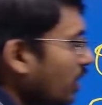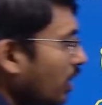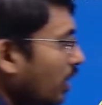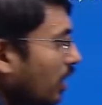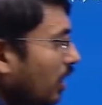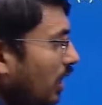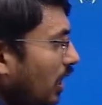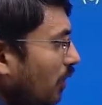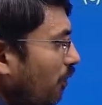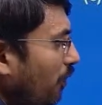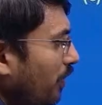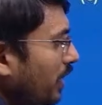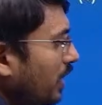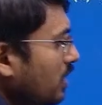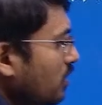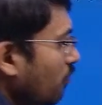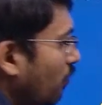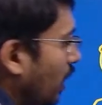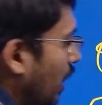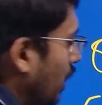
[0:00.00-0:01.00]
If it is
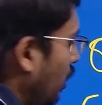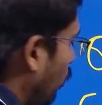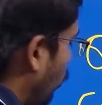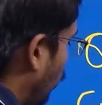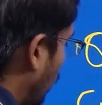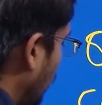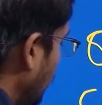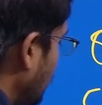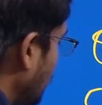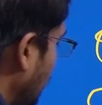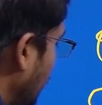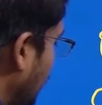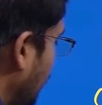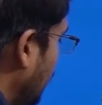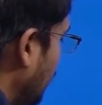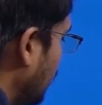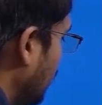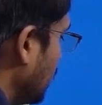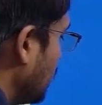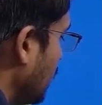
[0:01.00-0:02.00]
5, what is the heat
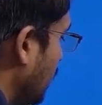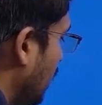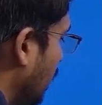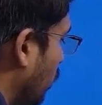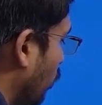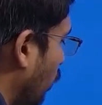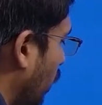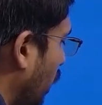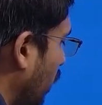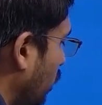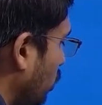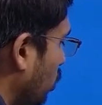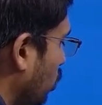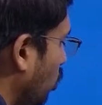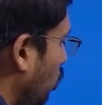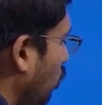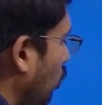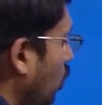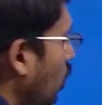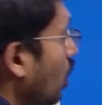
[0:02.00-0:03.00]
energy required
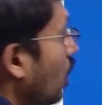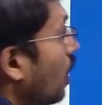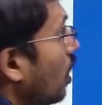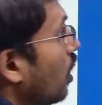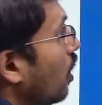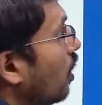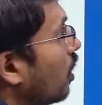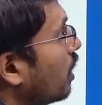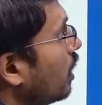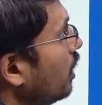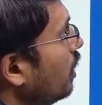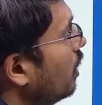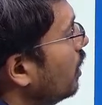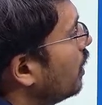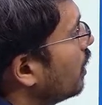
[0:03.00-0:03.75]
to, okay,